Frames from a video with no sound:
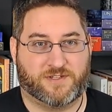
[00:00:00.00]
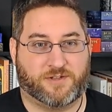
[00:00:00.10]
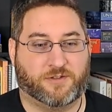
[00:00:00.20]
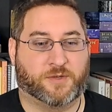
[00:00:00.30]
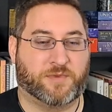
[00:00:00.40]

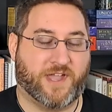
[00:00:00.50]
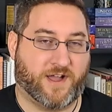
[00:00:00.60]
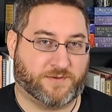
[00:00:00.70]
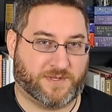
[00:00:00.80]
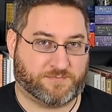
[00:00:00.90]
to look
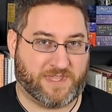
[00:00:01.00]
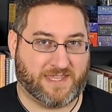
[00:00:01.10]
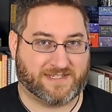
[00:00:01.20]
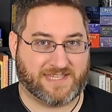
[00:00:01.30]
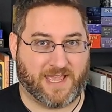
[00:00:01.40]
beyond what's
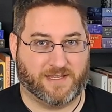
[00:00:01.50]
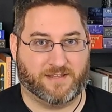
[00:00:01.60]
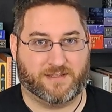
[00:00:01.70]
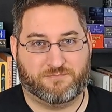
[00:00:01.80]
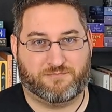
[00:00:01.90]
being said,
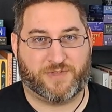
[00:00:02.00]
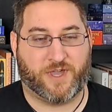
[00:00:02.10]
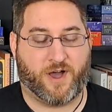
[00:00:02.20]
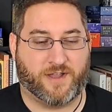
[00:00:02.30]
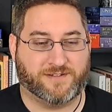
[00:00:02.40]

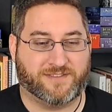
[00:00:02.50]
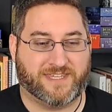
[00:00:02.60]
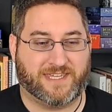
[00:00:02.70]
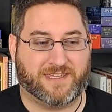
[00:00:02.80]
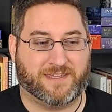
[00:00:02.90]
beyond
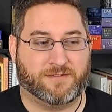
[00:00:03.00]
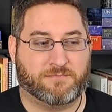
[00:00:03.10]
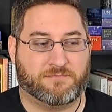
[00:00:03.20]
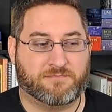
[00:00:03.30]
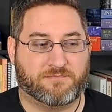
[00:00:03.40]
the
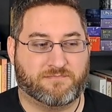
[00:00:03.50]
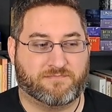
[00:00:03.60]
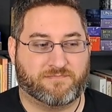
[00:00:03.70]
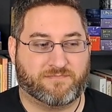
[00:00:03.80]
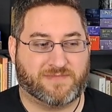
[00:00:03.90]

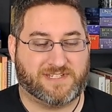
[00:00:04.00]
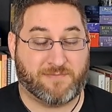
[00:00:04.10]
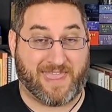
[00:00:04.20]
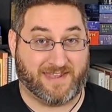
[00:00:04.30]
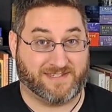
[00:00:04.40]

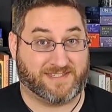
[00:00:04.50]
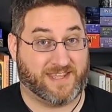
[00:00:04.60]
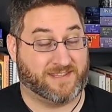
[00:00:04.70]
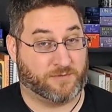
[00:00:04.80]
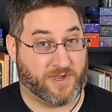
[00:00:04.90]
demands
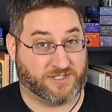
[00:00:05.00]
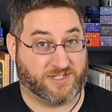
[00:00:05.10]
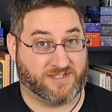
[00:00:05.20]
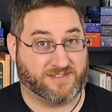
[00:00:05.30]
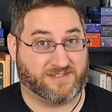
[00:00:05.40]
and the
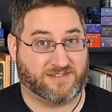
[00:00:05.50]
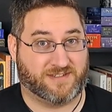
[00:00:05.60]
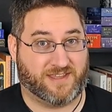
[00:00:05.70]
questions,